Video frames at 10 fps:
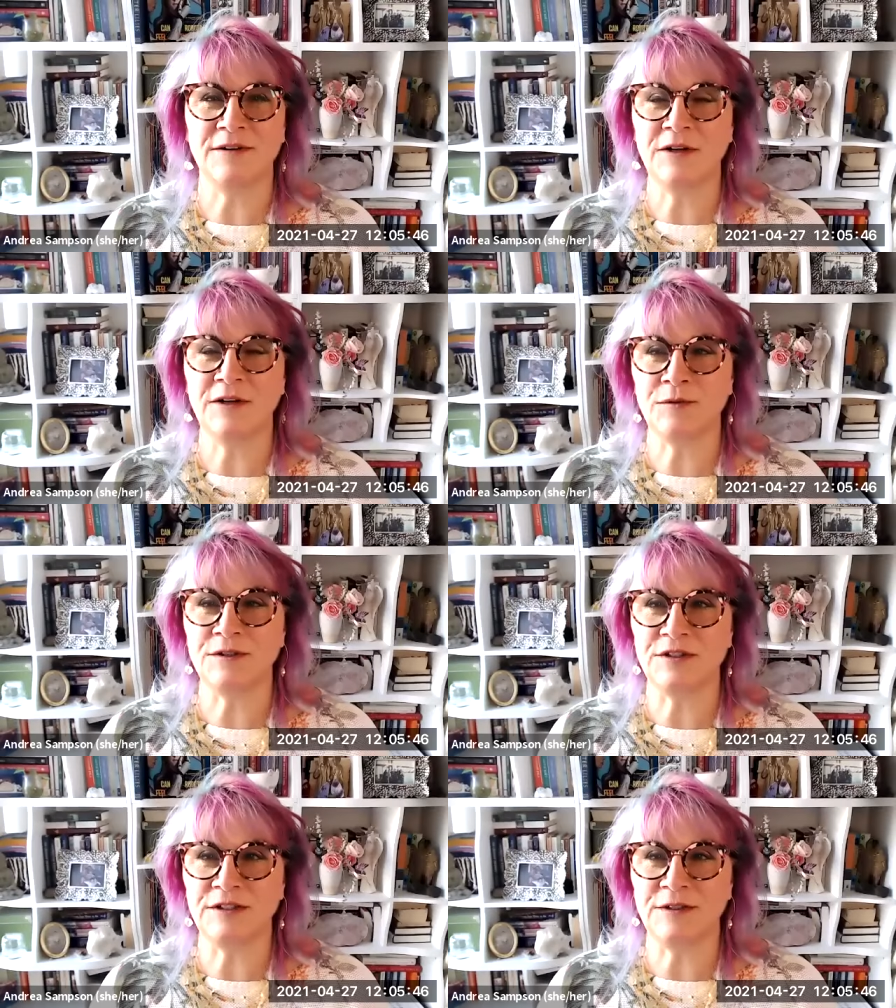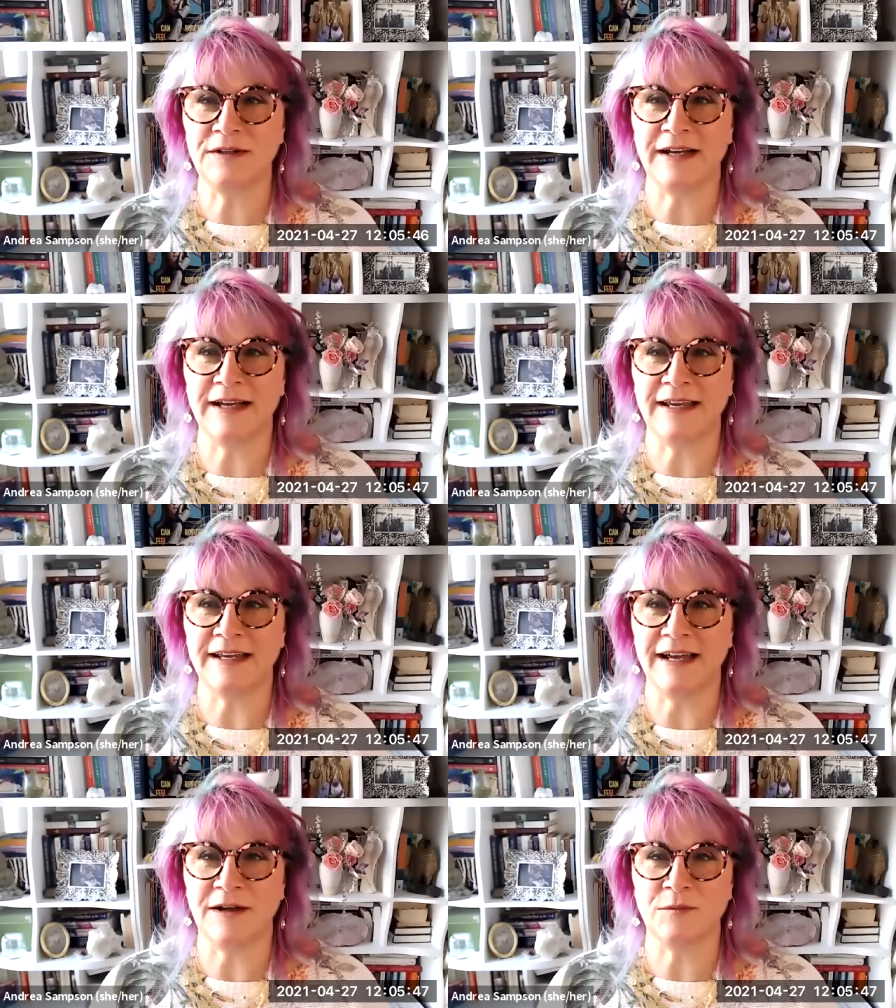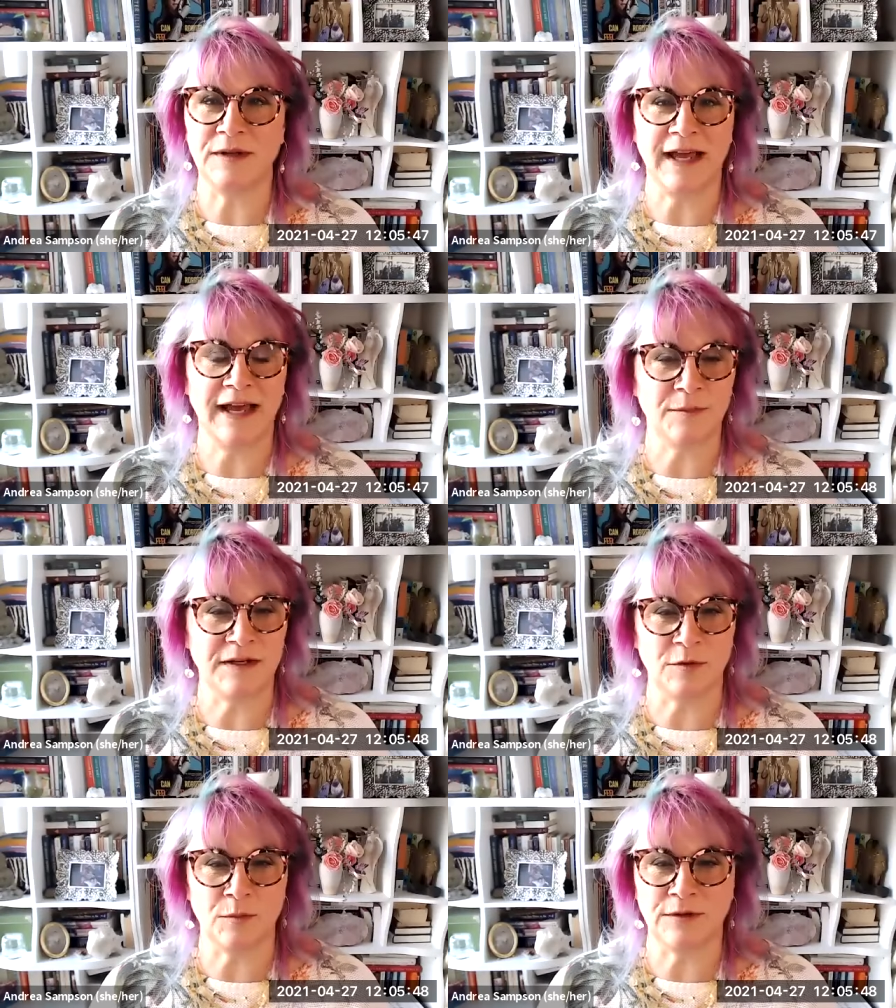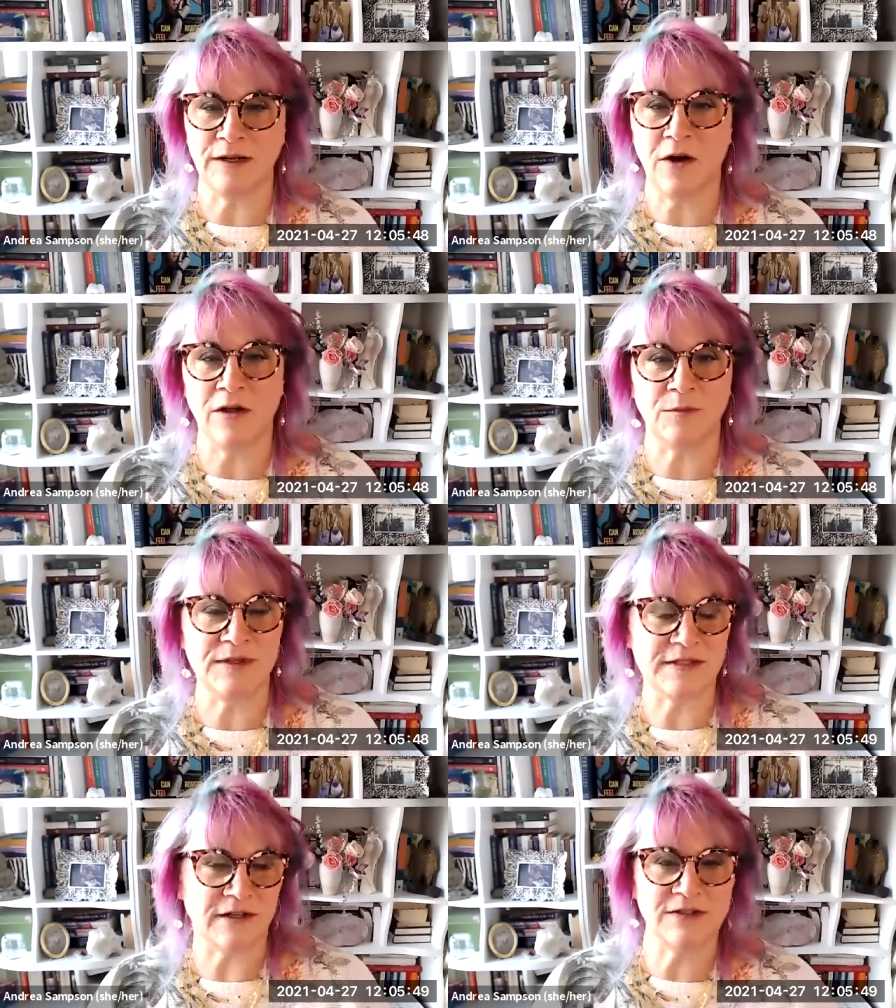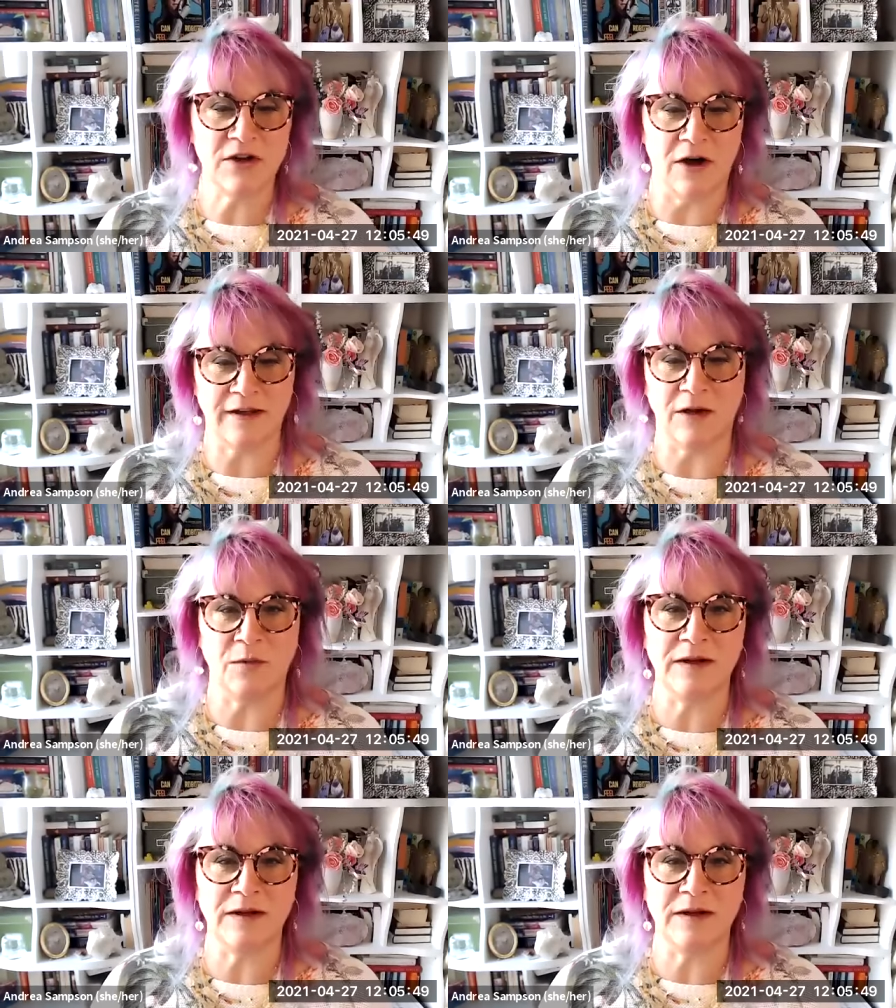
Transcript: you know, Maruxa, you and I, um, we had a bit of a pre-call and we started talking.